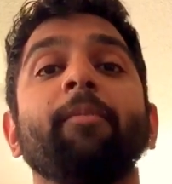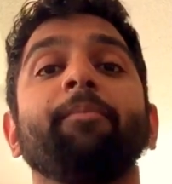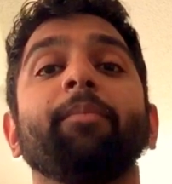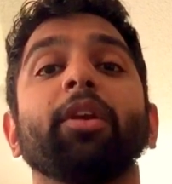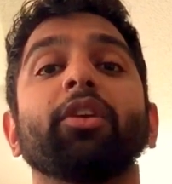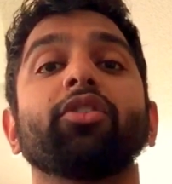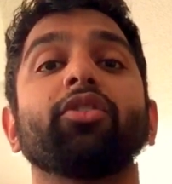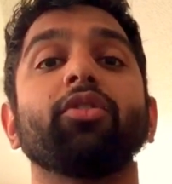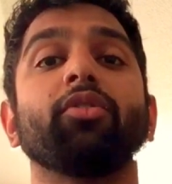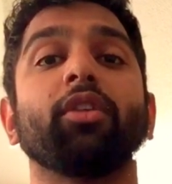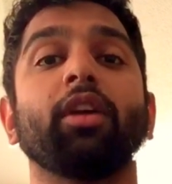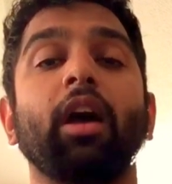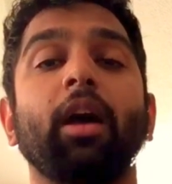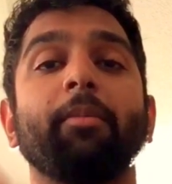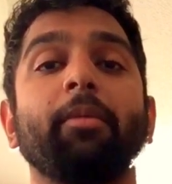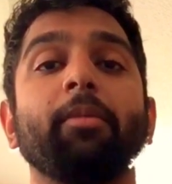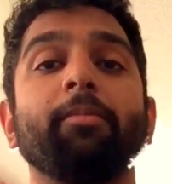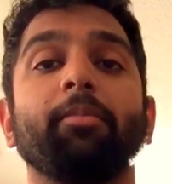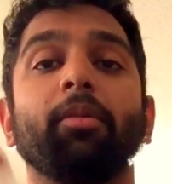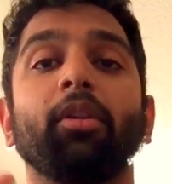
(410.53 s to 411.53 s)
make sure you
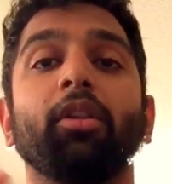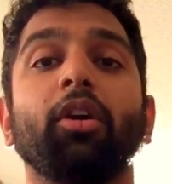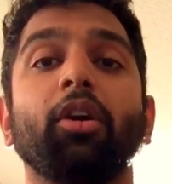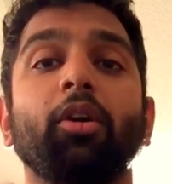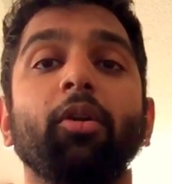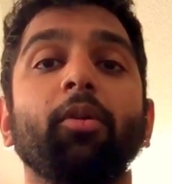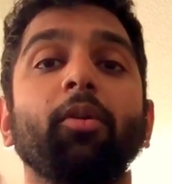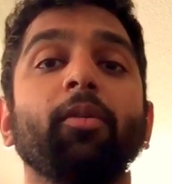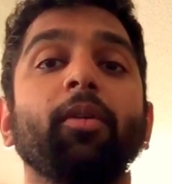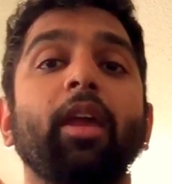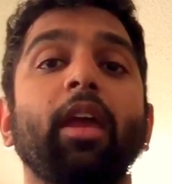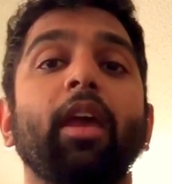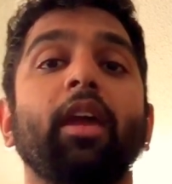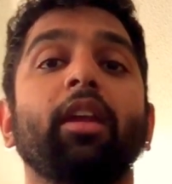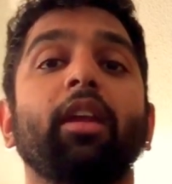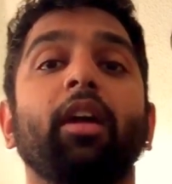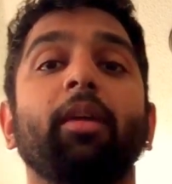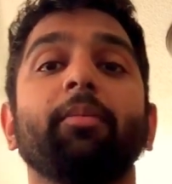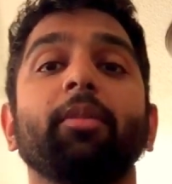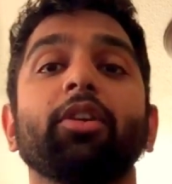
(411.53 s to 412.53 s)
comment below
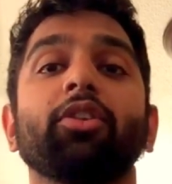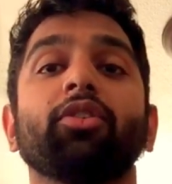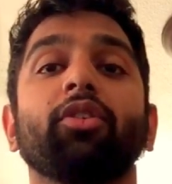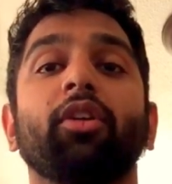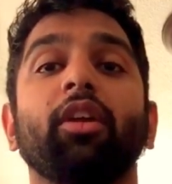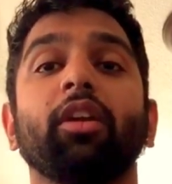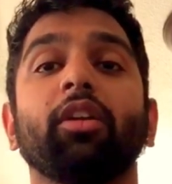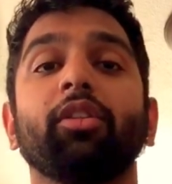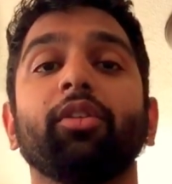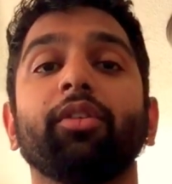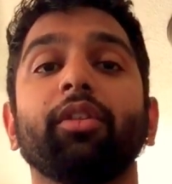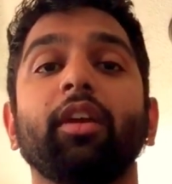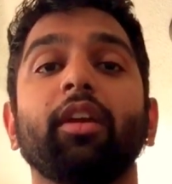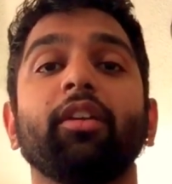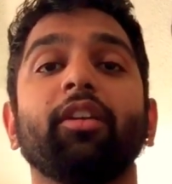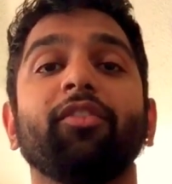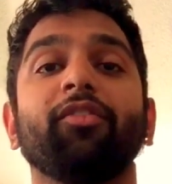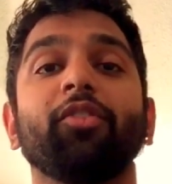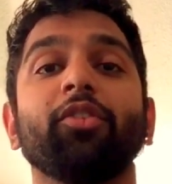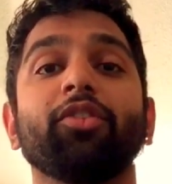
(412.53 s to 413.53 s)
and I'll make sure I include that
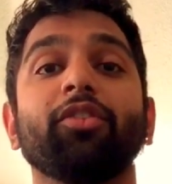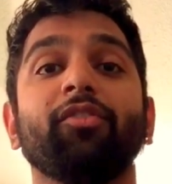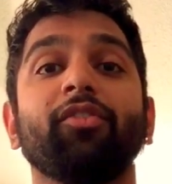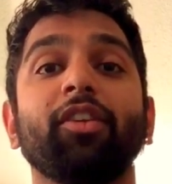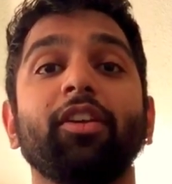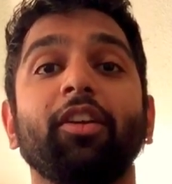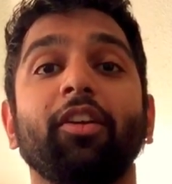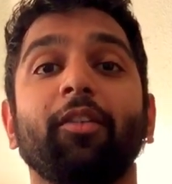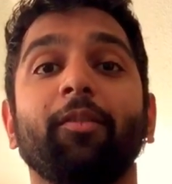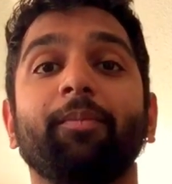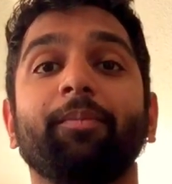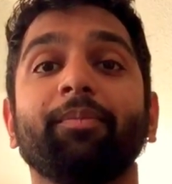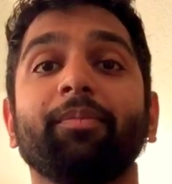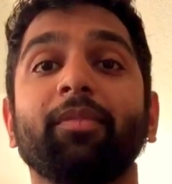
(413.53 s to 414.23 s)
in a future video.